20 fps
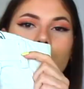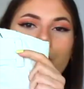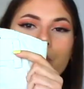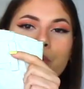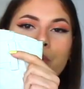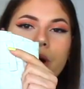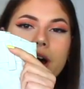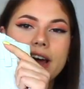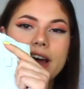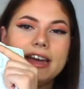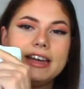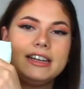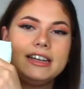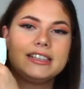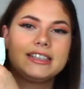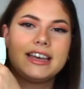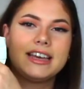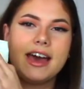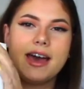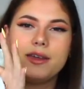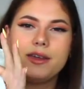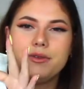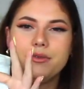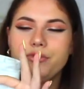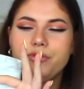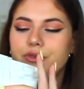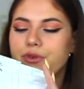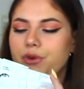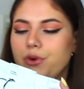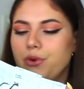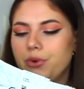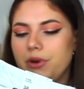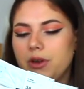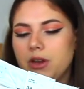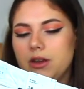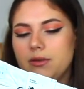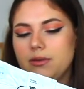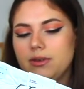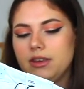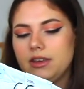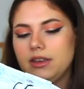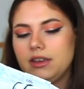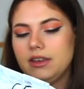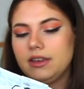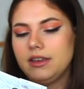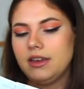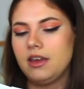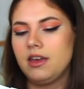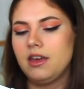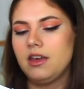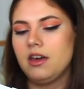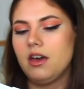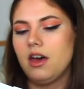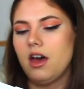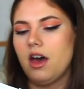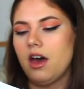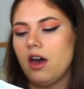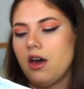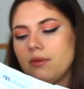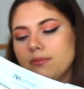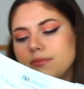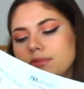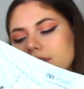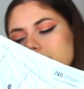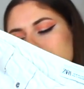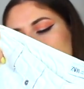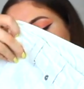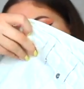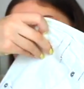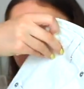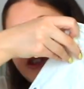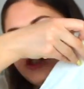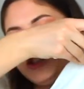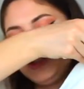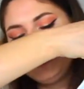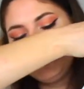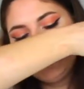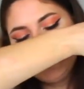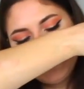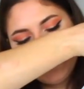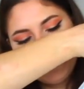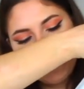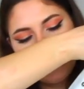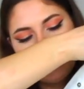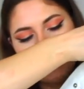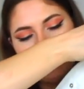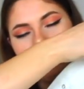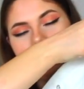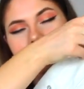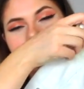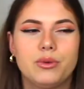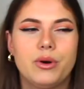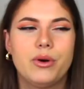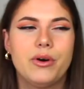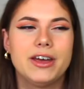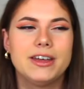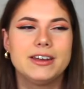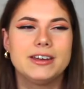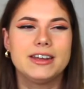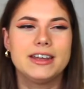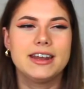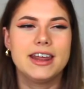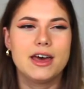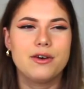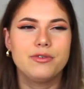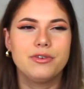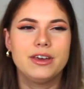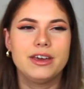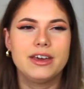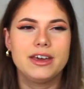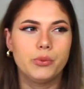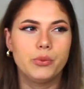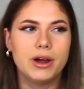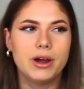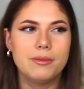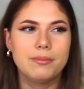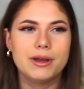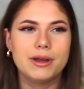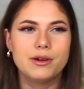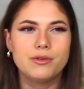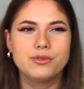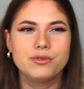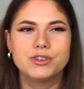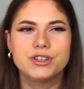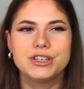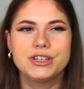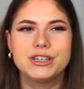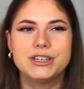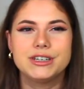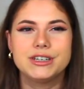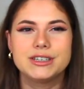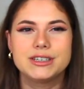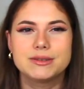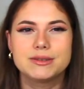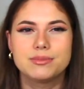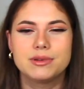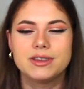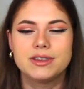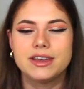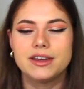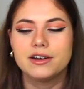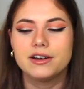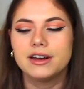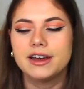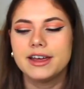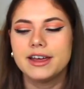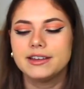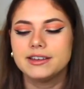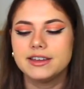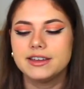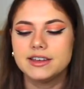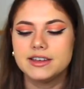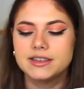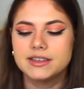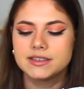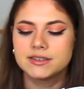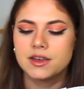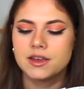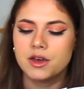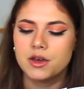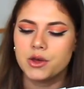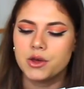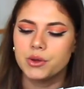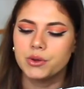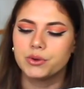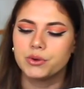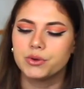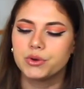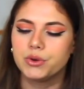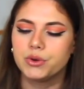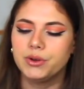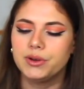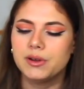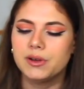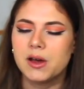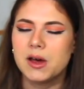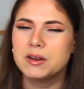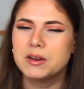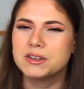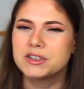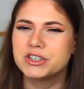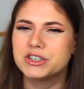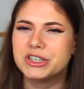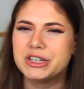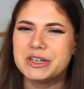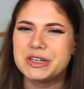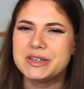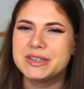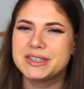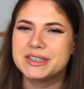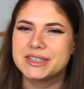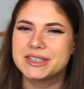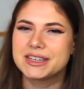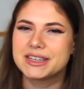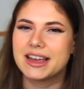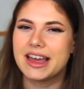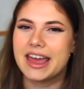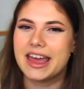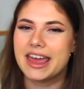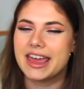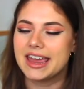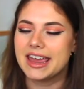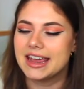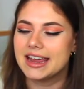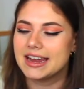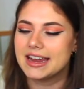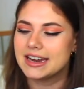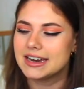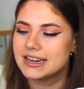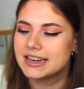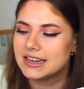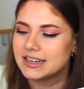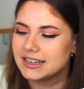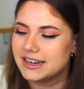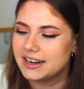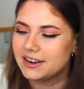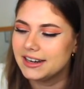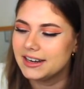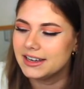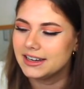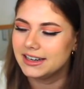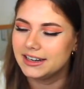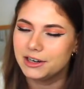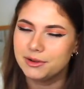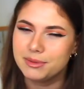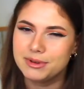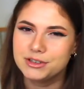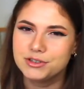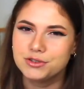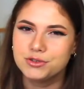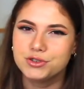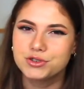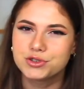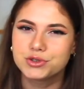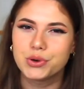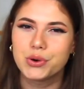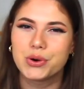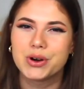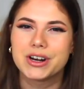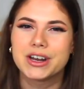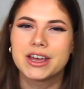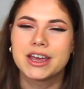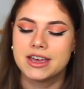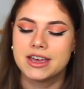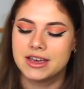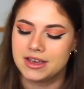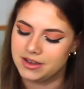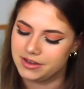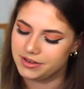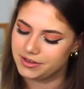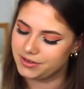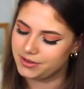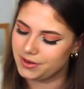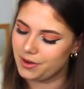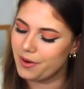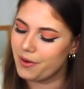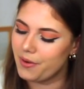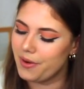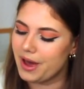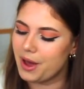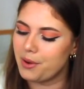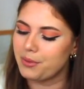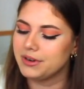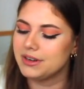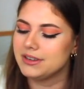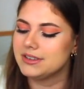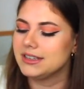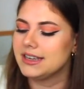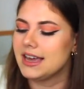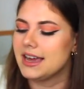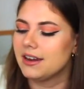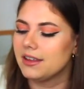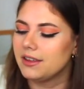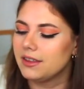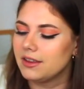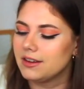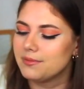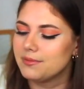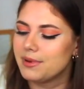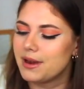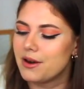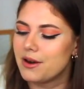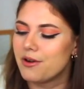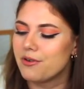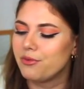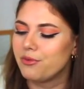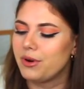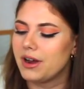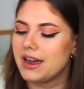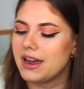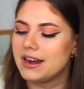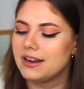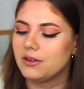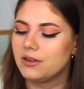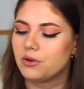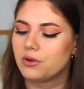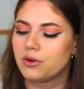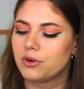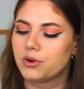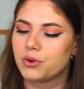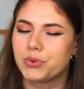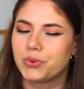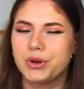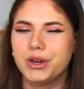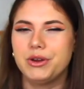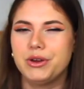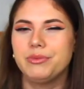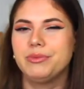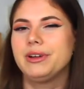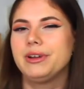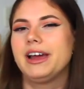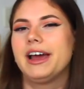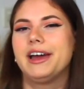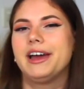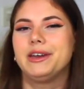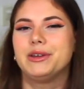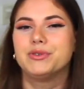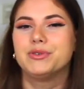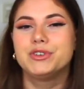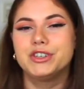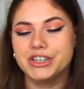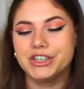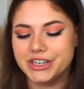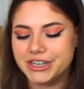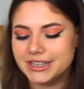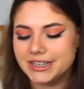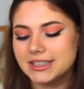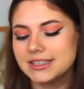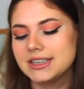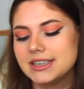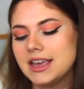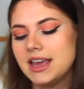white kind of creamy slouchy jeans. Well, I did have a white pair of jeans, but they are like these culotte jeans and they are a little bit too short, so I wanted to get another pair of white or cream kind of jeans.